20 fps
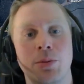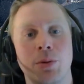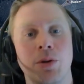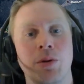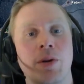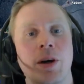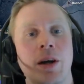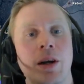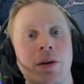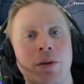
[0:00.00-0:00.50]

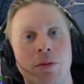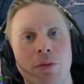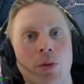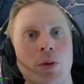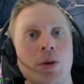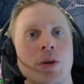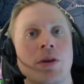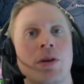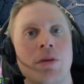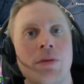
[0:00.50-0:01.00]
modifier
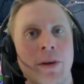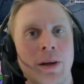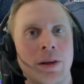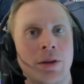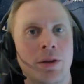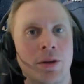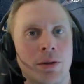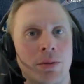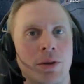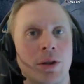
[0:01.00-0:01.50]
for the
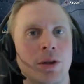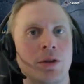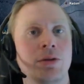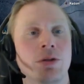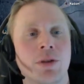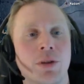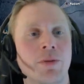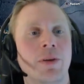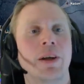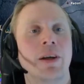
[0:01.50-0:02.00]
defender.
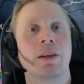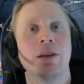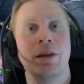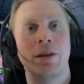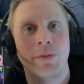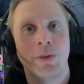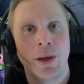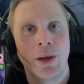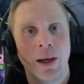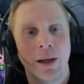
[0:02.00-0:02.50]
Doesn't affect
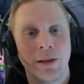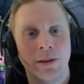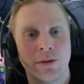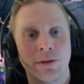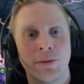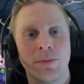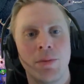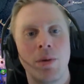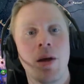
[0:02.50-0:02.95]
anything else.